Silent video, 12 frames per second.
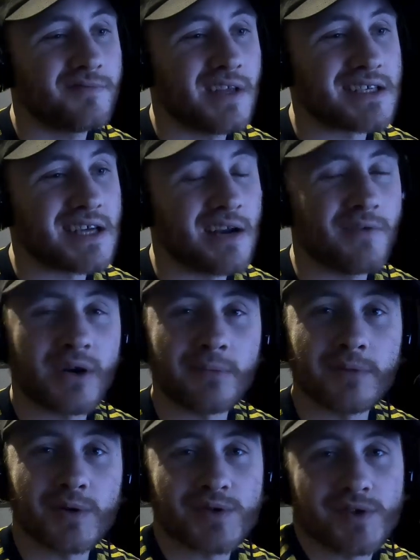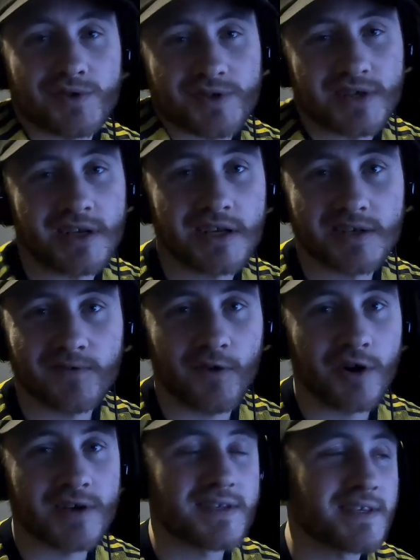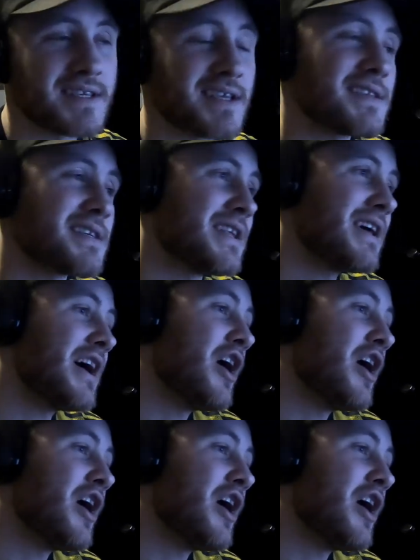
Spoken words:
That's kind of what I'm most interested in as far as the season.